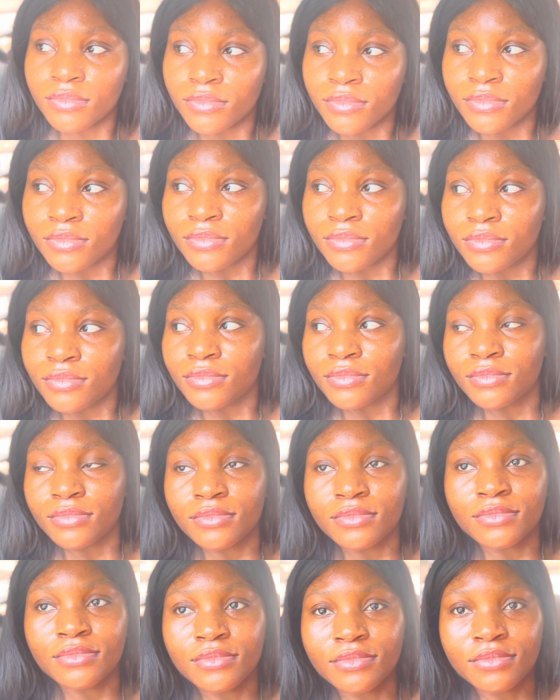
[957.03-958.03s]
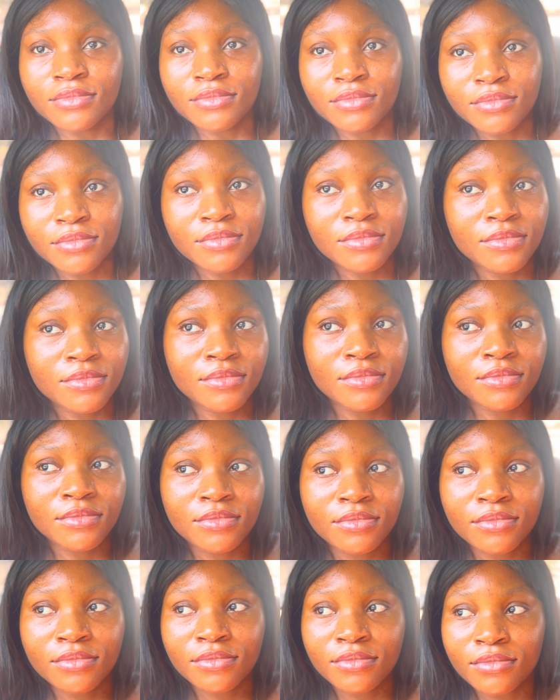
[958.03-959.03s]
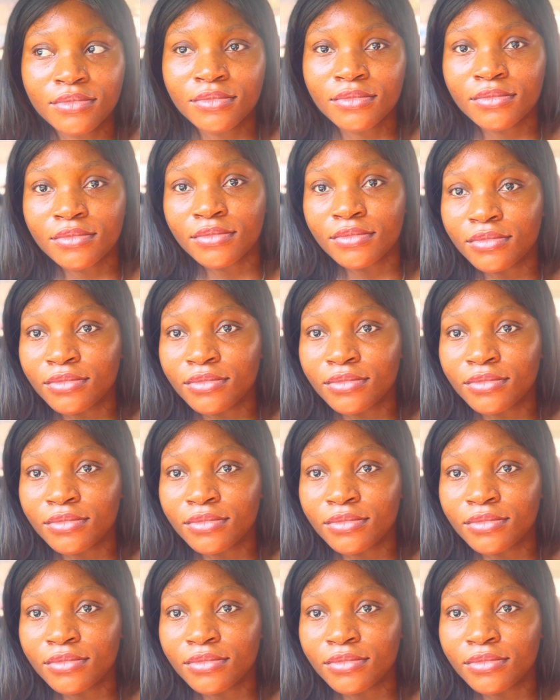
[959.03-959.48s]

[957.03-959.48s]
train experience, which we